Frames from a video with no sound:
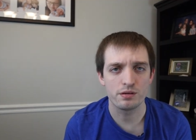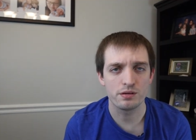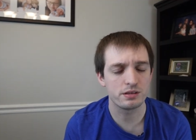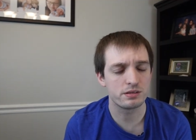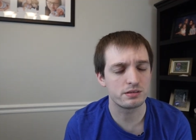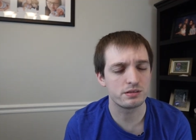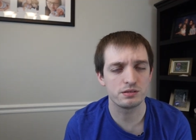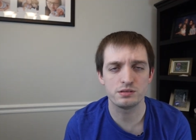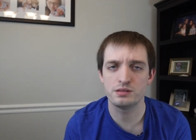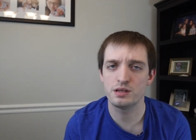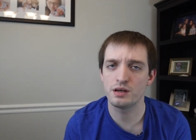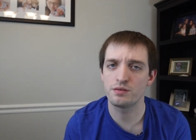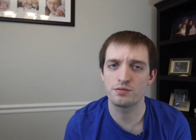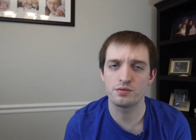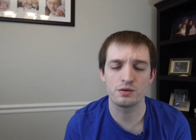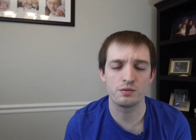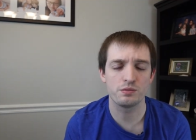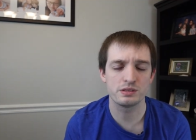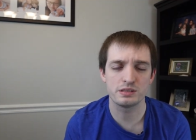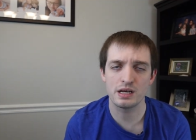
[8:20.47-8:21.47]
This is
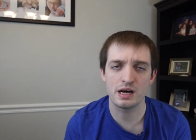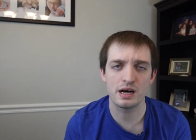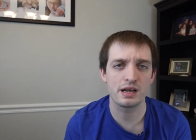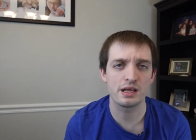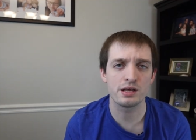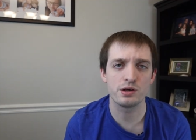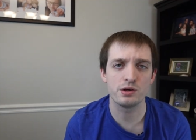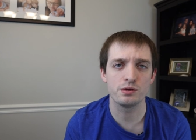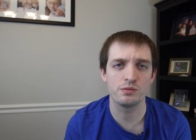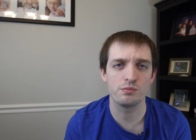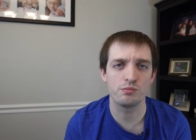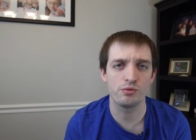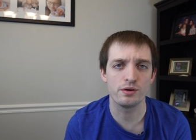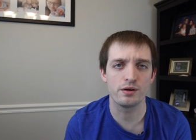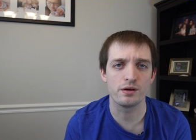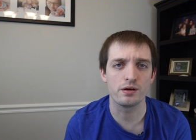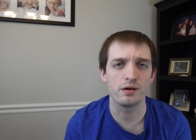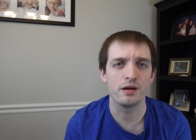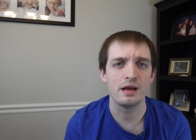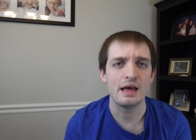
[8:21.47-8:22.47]
definitely was not a good
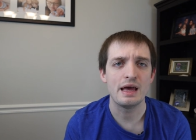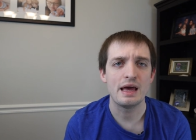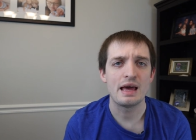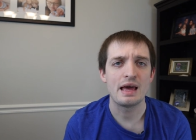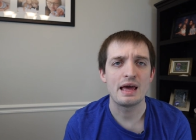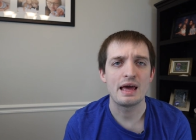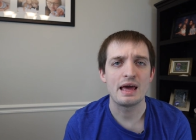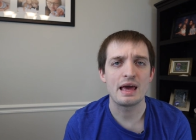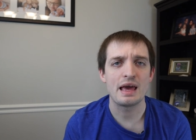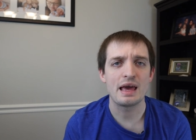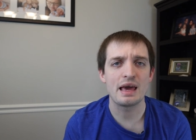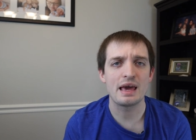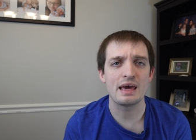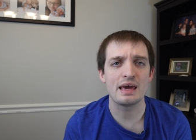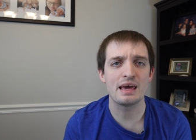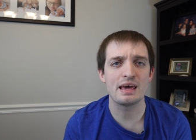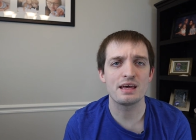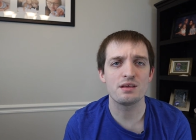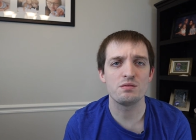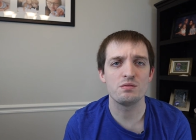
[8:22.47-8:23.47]
breeder.
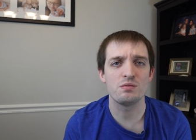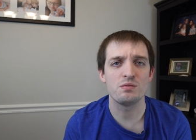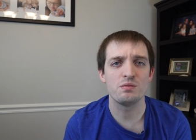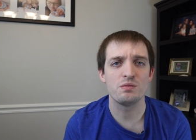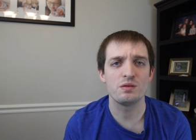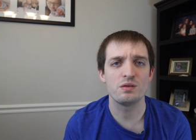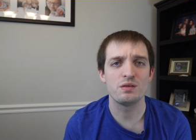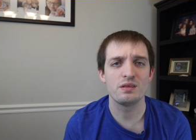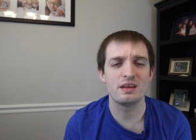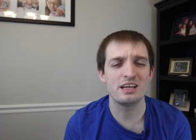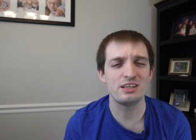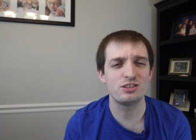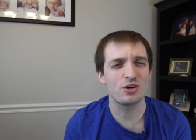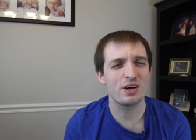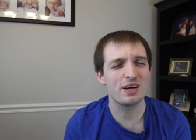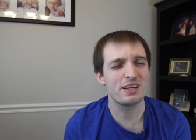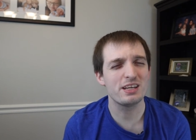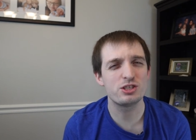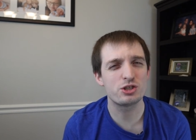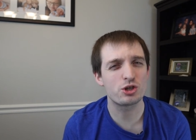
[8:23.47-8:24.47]
And they
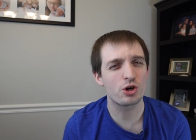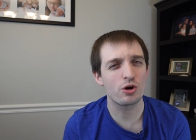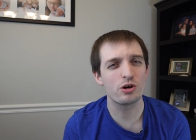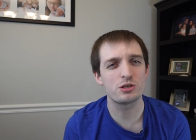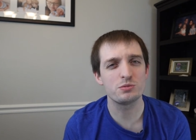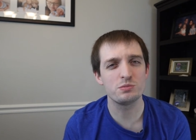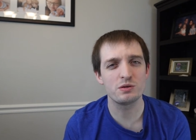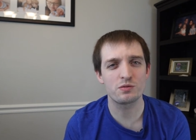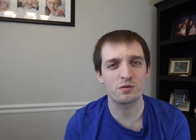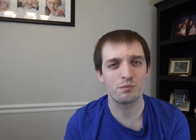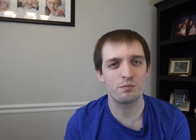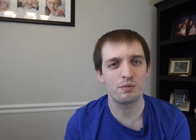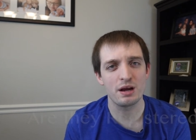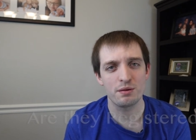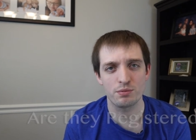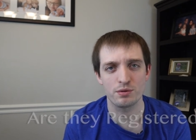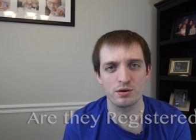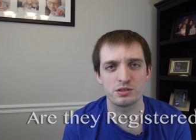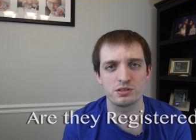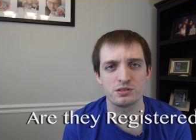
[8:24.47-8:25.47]
tried to charge me for
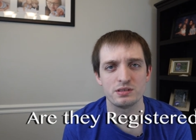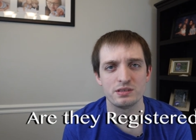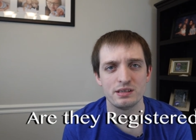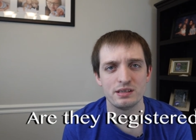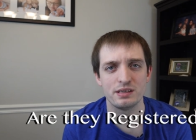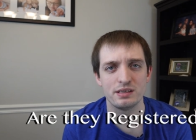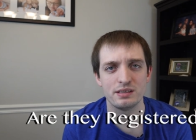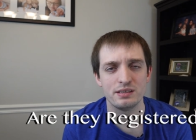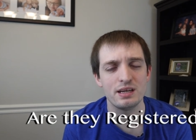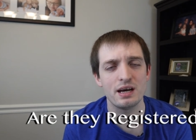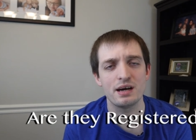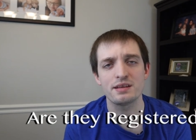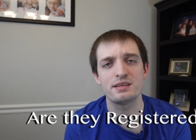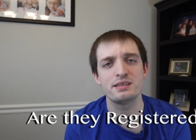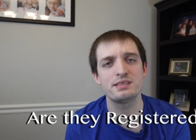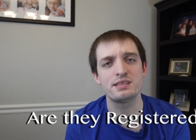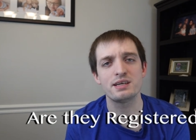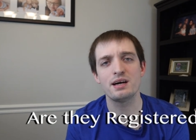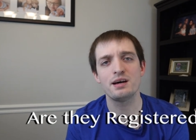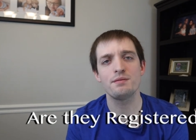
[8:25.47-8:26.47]
papers. Now, at the
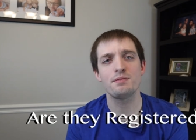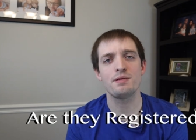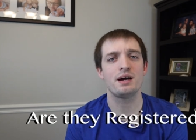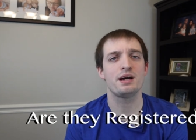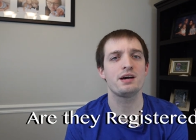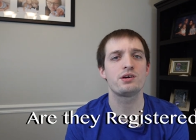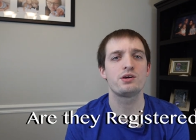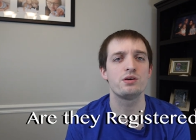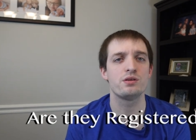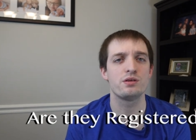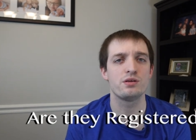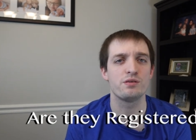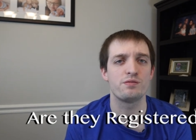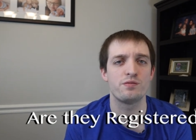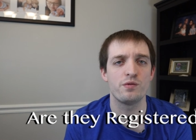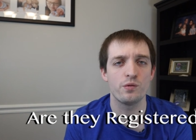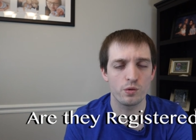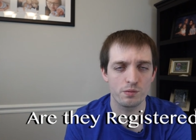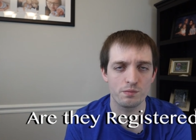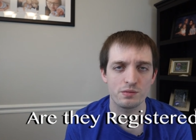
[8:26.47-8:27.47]
time, I couldn't
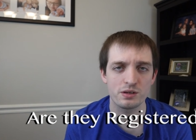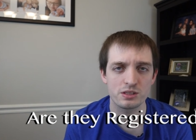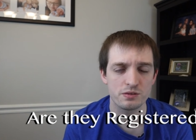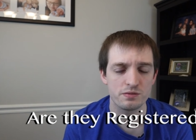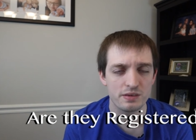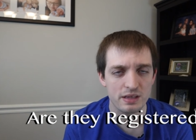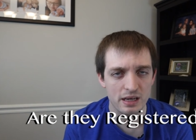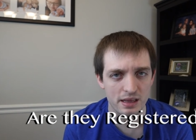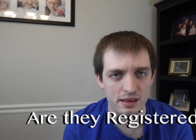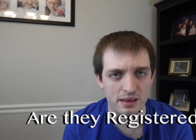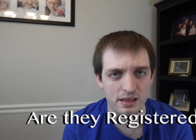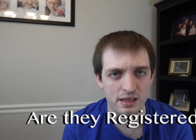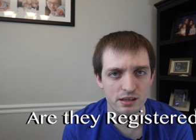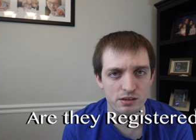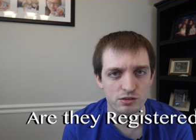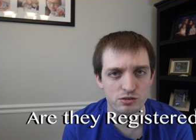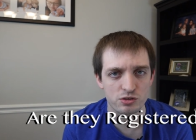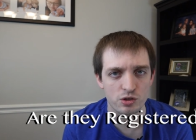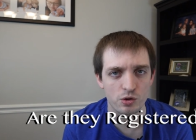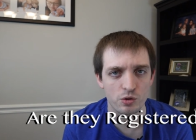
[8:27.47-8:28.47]
afford much of
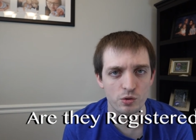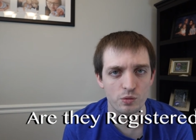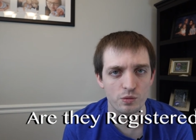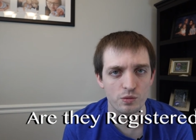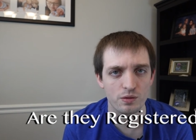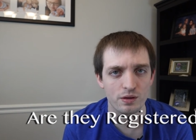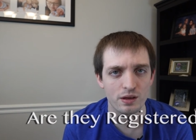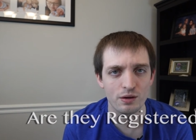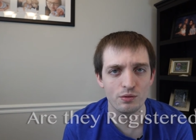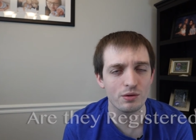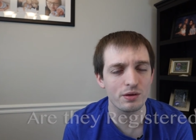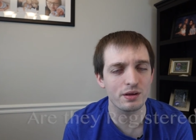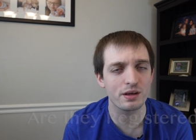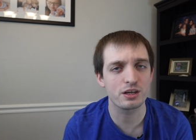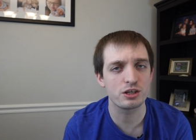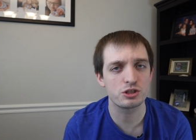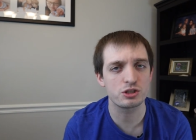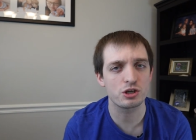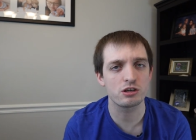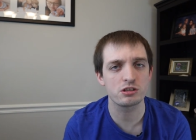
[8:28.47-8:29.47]
anything. So they were only
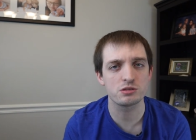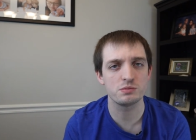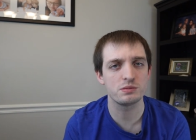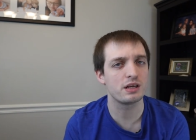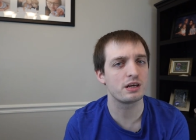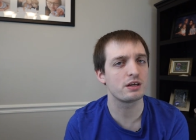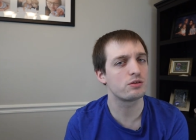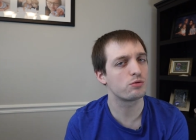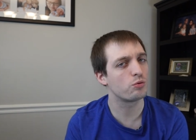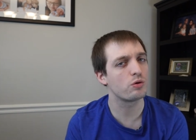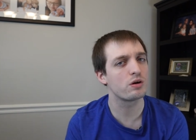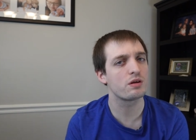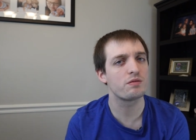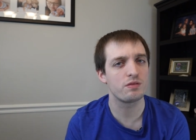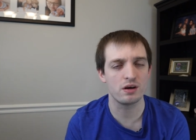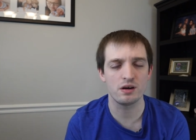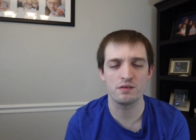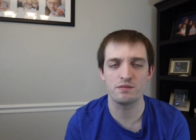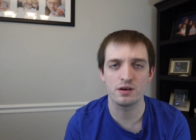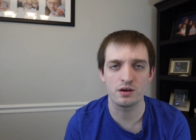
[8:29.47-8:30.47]
gonna charge me like
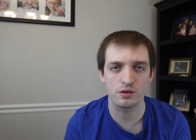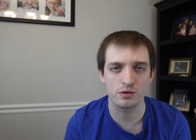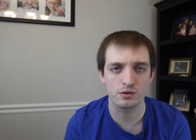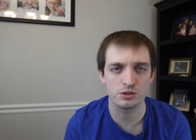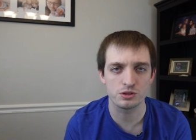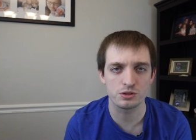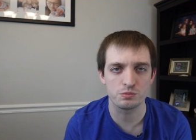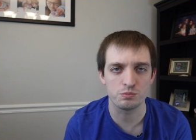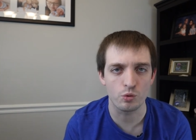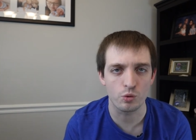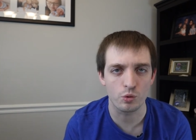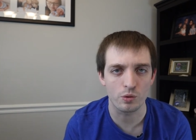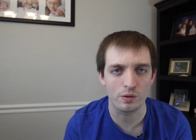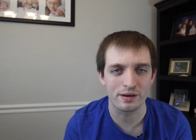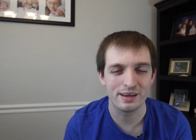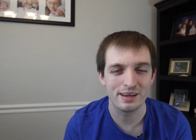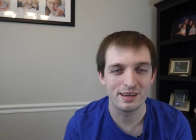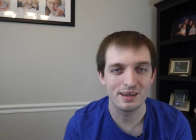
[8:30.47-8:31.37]
twenty-five dollars more.